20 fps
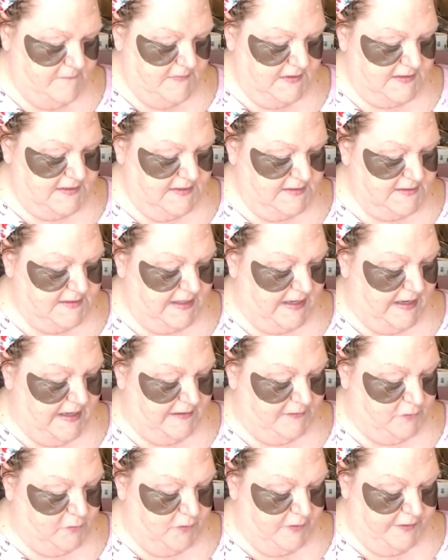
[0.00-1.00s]
It says, Hi,
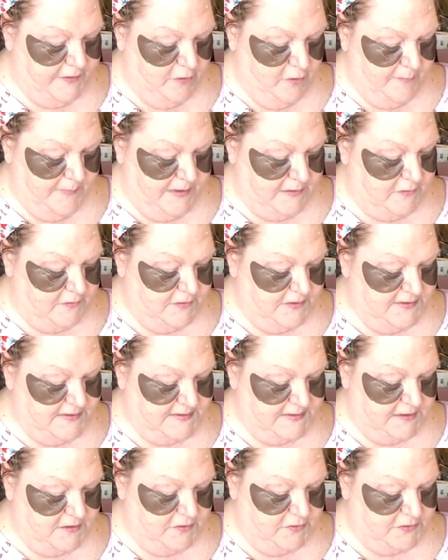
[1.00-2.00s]
Laurie. Oh, my goodness.
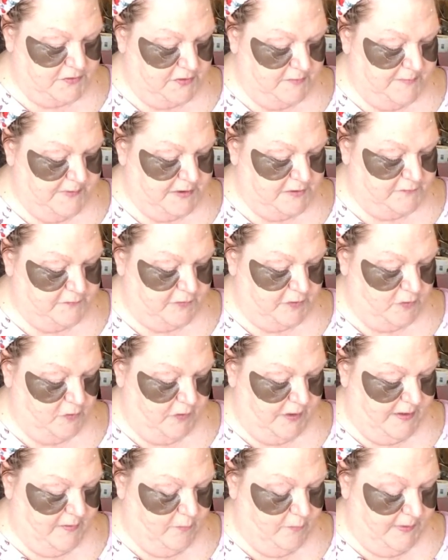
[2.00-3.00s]
Thank you so much for the
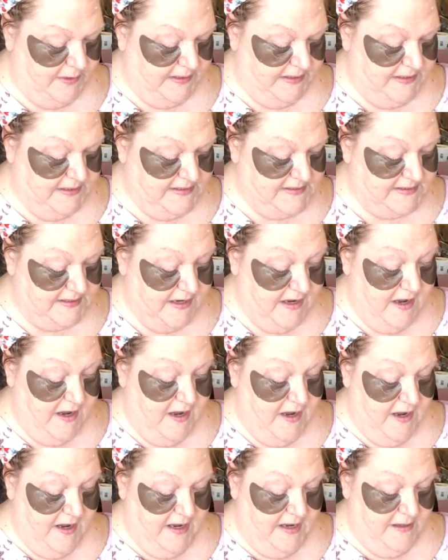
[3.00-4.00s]
great winnings.
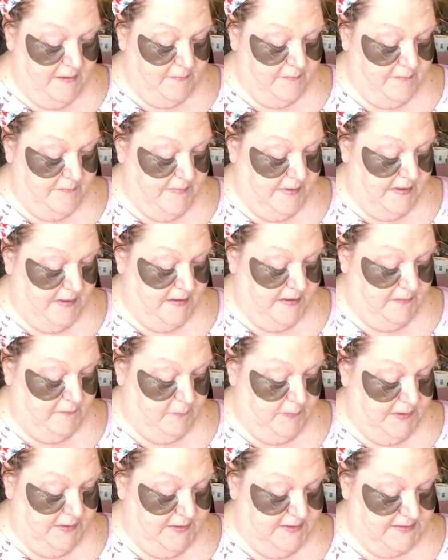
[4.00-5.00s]
I
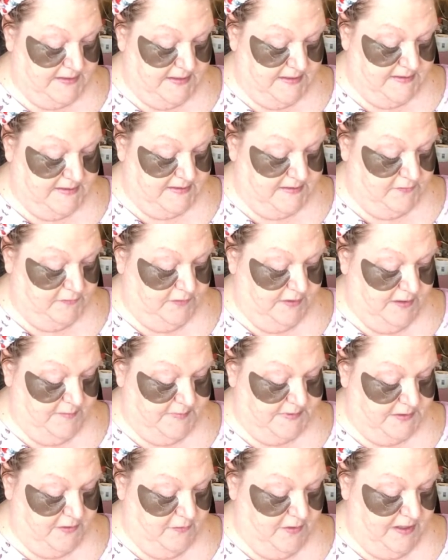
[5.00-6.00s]
was and still am
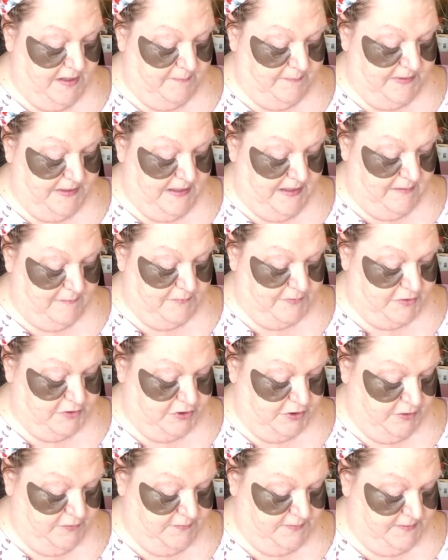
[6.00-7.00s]
so happy I was
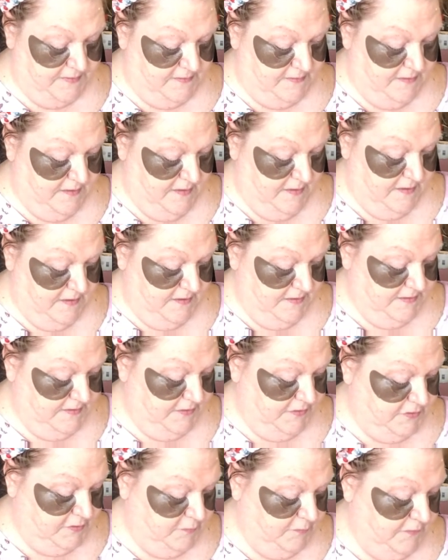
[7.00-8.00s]
chosen.
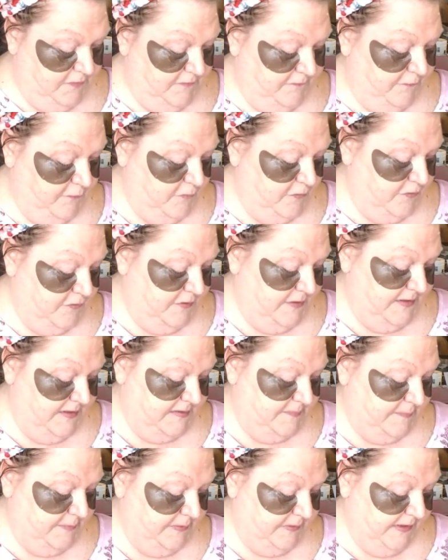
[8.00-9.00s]
Such wonderful
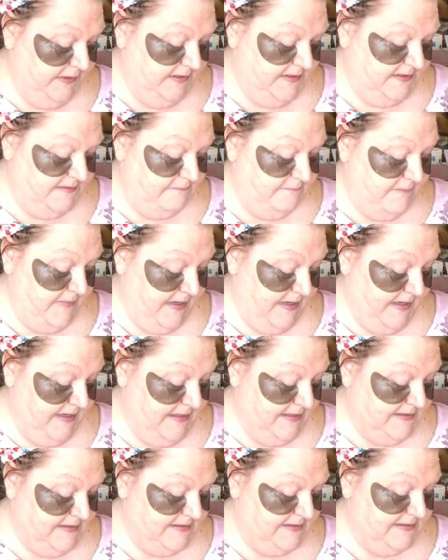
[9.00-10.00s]
goodies. Plus
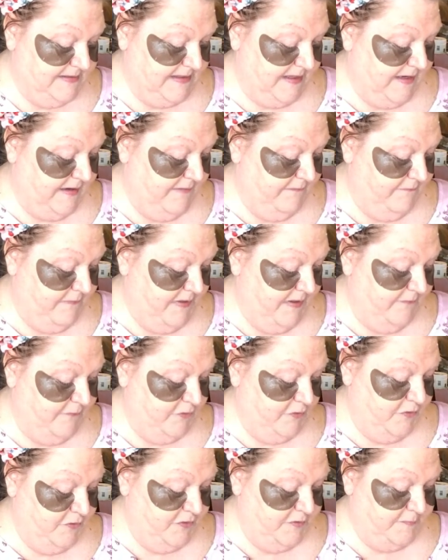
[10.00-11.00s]
masks I've
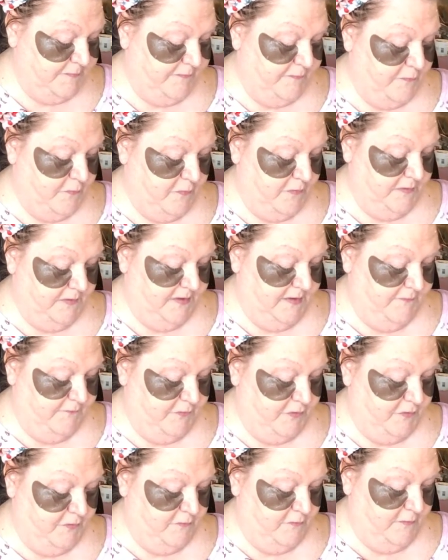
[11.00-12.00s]
never used before. Love
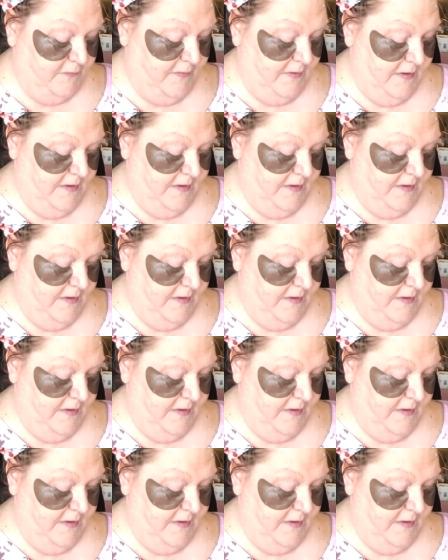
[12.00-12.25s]
you.